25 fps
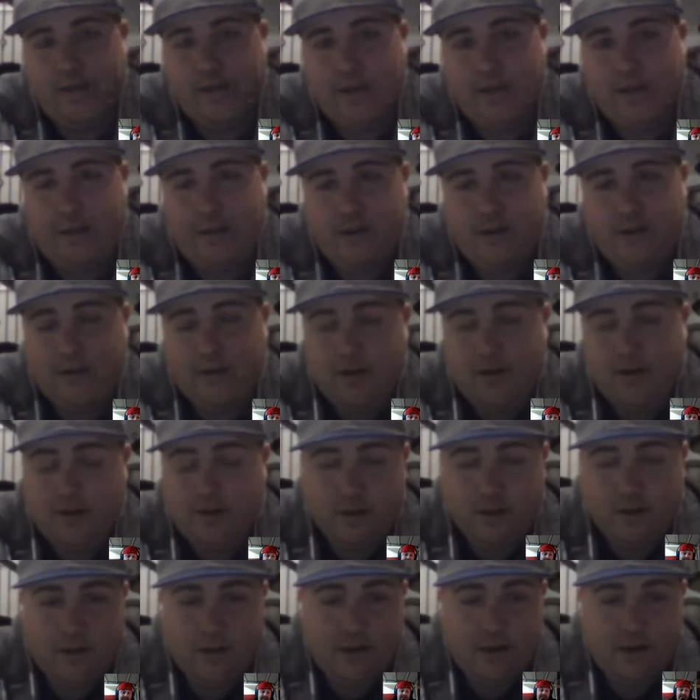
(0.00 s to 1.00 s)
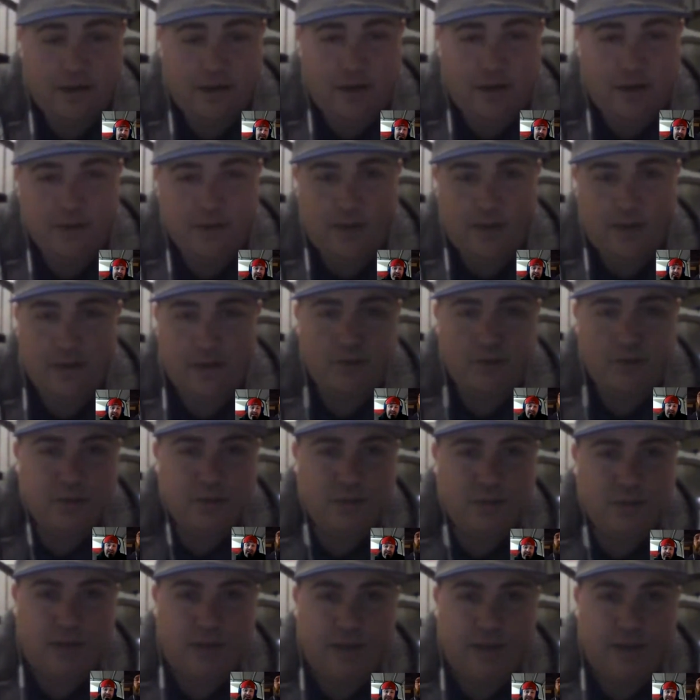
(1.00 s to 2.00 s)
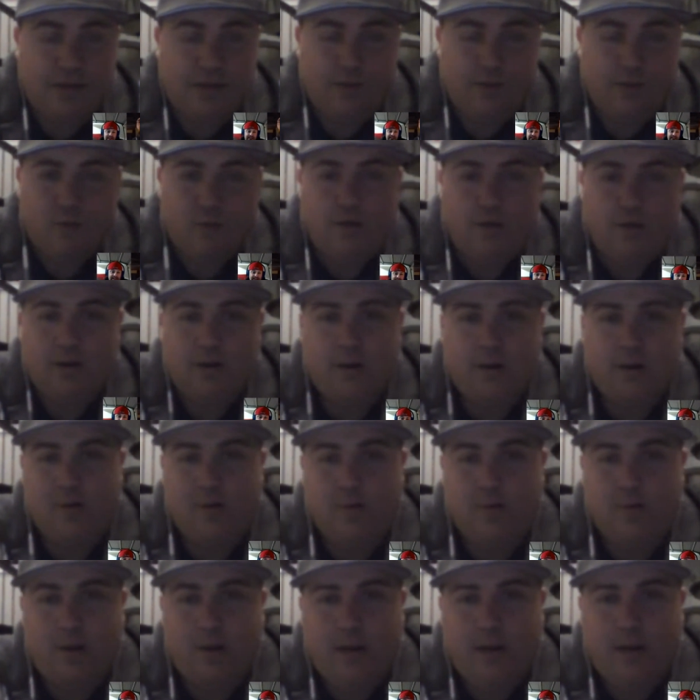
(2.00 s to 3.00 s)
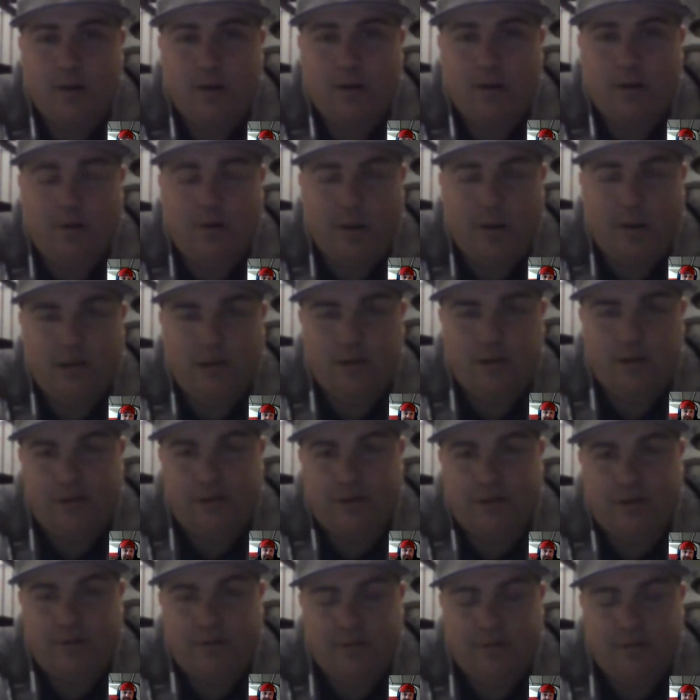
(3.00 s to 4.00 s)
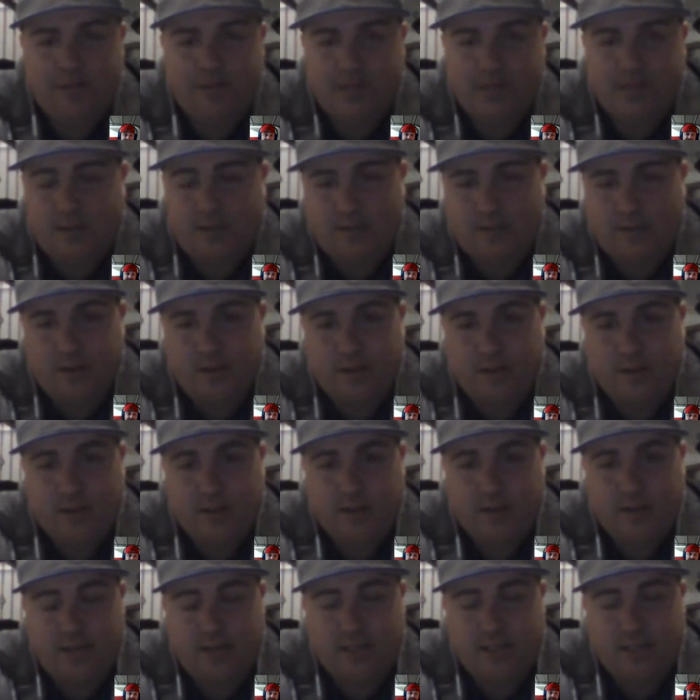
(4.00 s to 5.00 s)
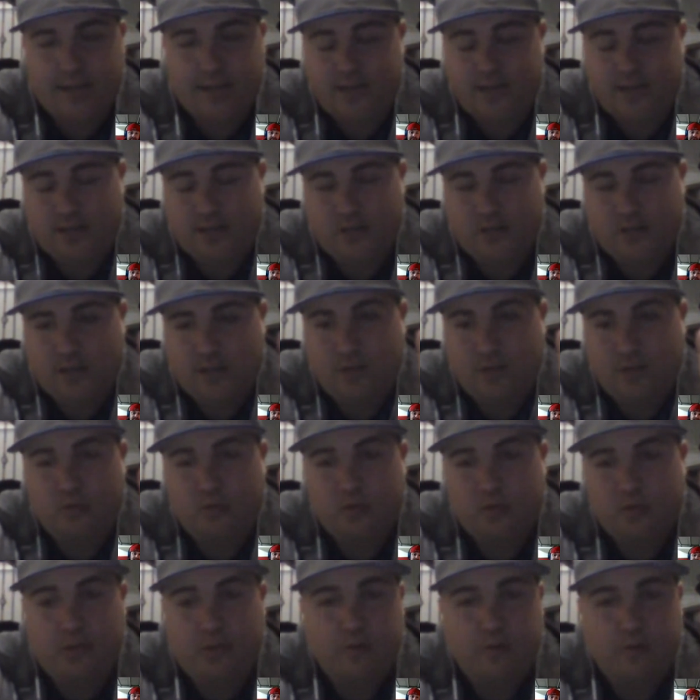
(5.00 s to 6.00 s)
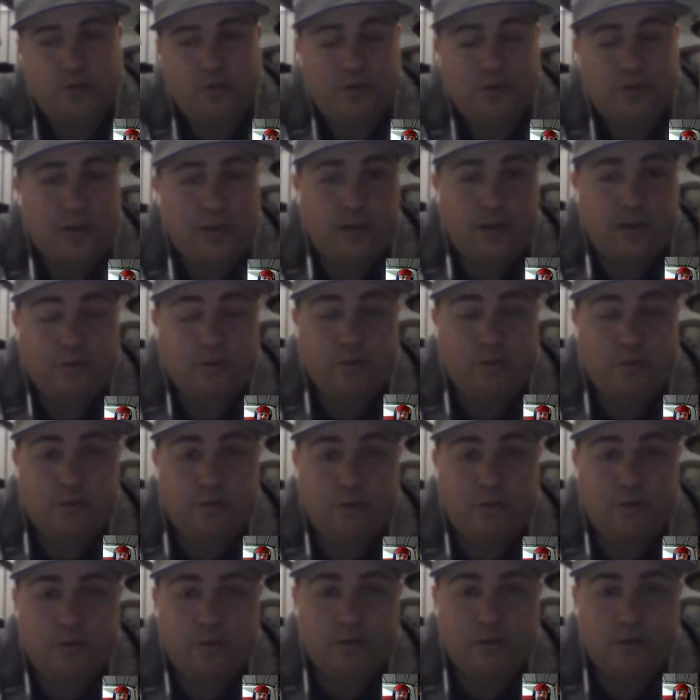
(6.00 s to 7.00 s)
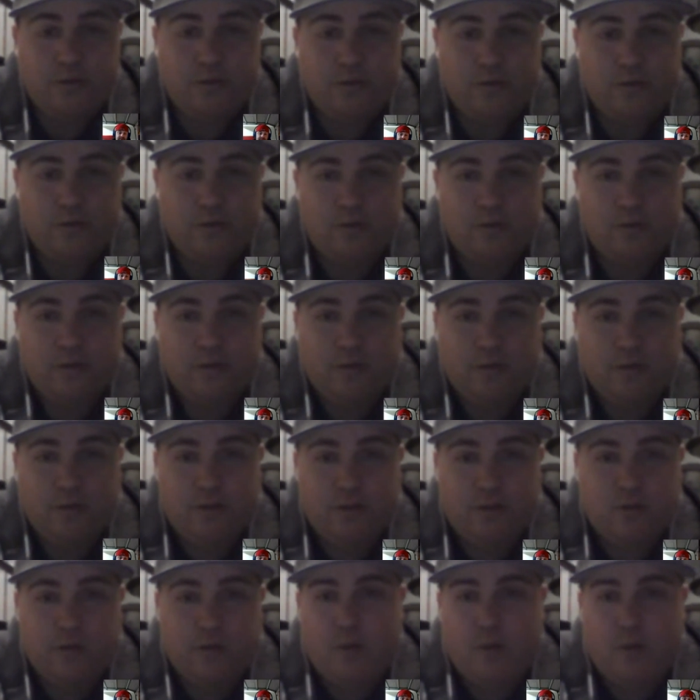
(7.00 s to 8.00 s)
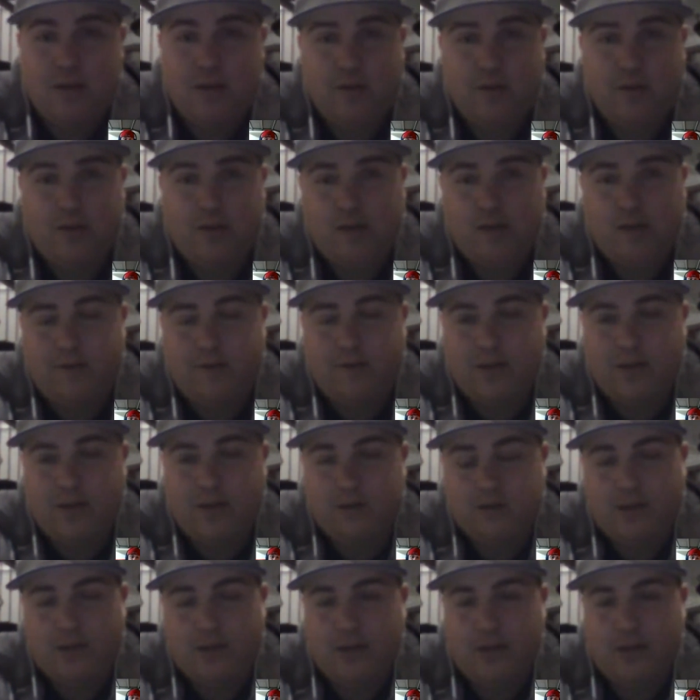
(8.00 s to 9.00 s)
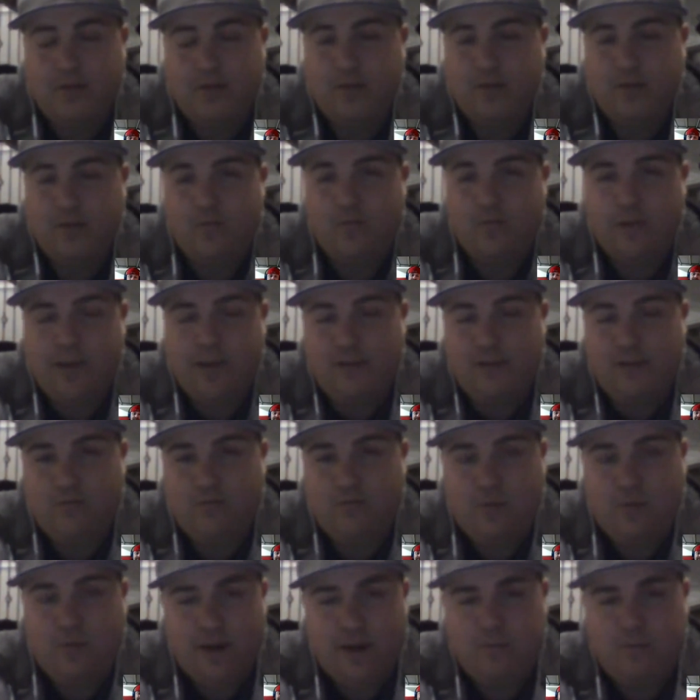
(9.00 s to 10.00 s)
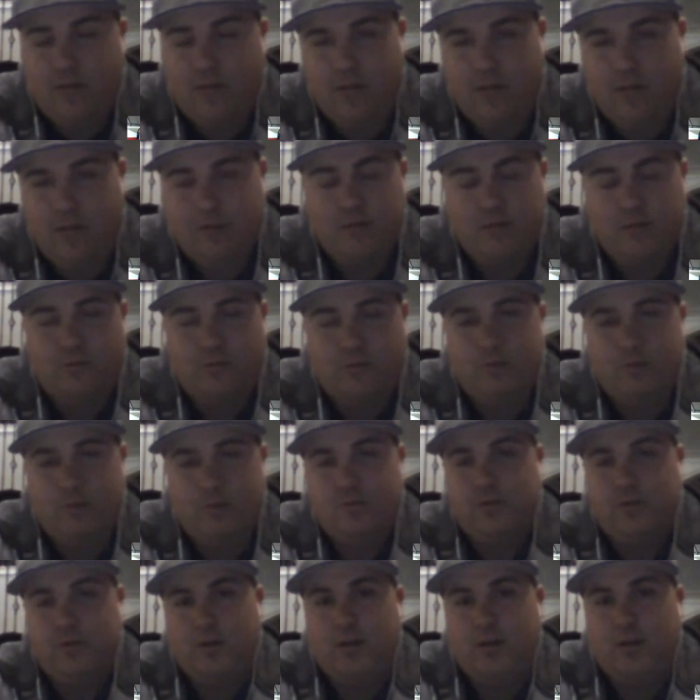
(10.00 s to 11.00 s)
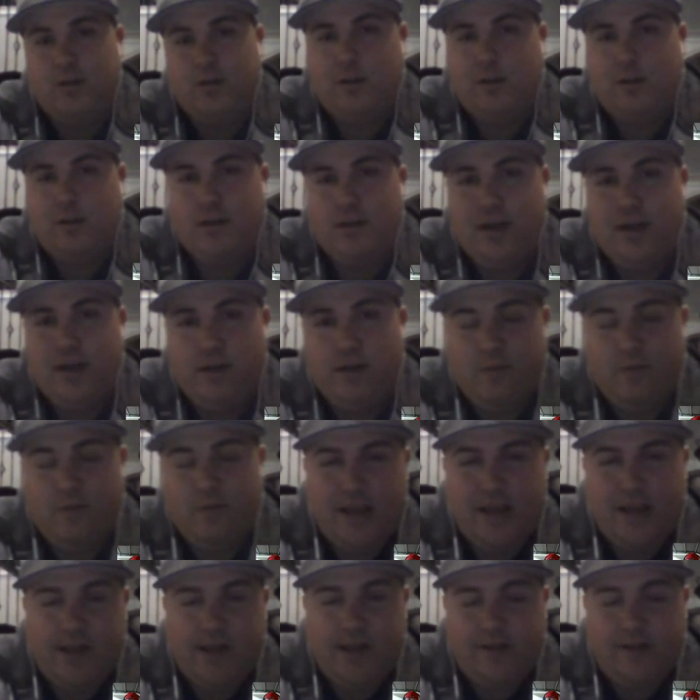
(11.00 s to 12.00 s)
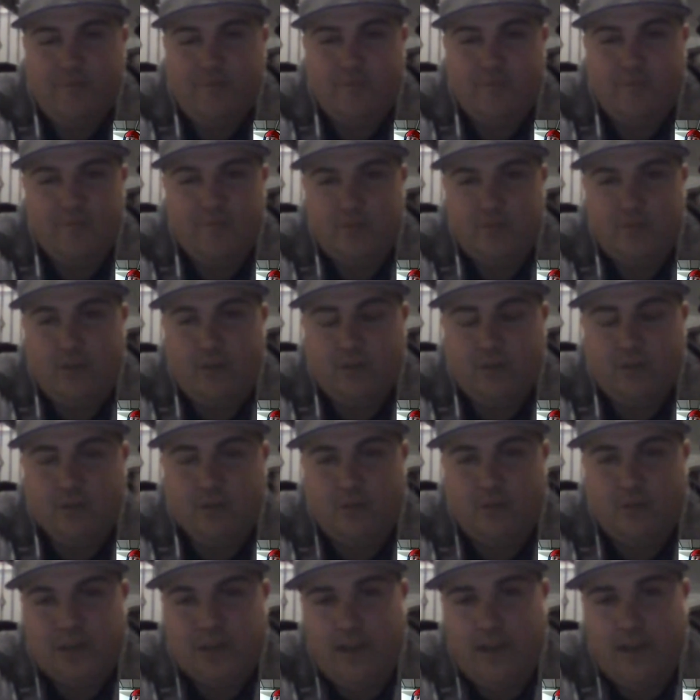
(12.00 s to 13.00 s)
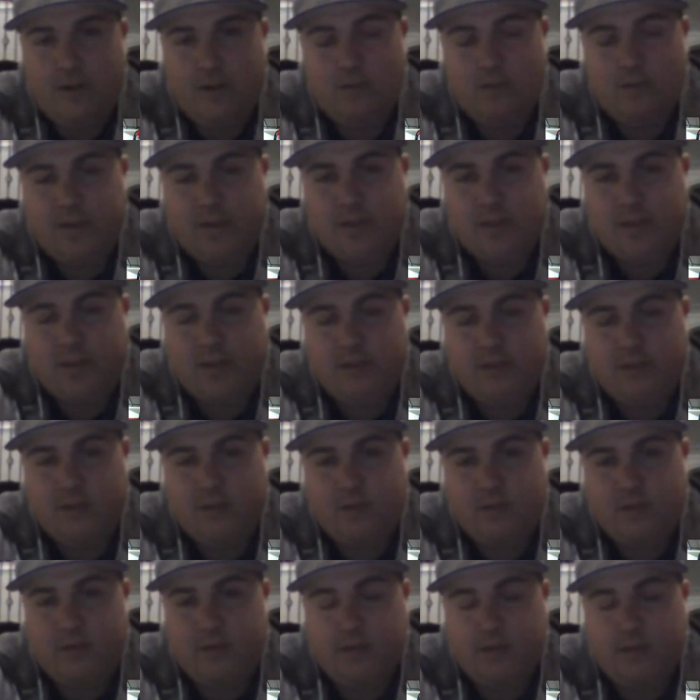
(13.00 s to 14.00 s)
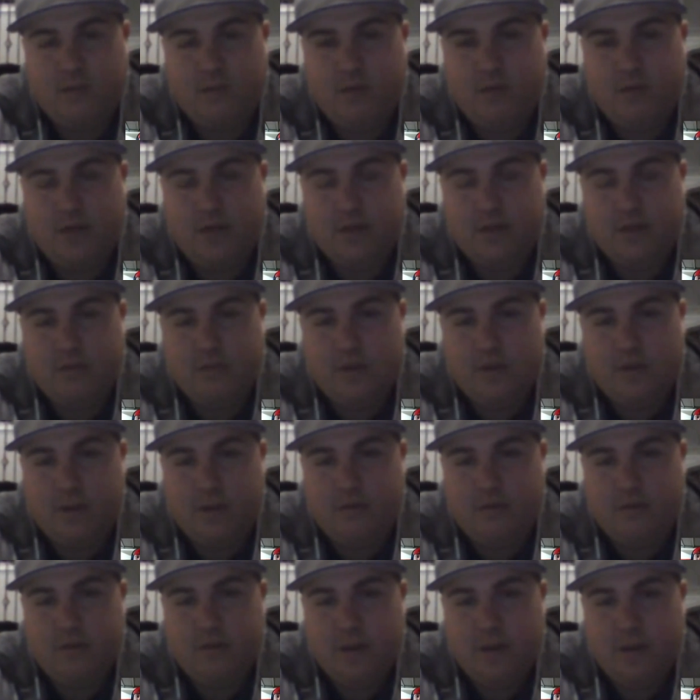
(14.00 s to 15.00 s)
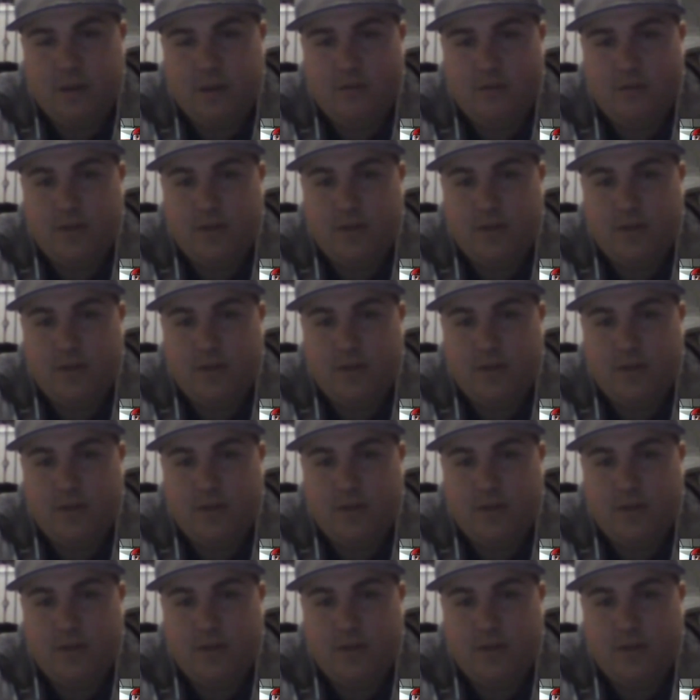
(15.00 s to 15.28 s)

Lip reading: out here. I'm not used to that anymore. I mean, when I come out there to visit, it's like a huge culture shock to me because where I'm at, we don't have that shit. I mean, we have white and black people, and then we have some scattered Mexicans or Hispanics around, and then we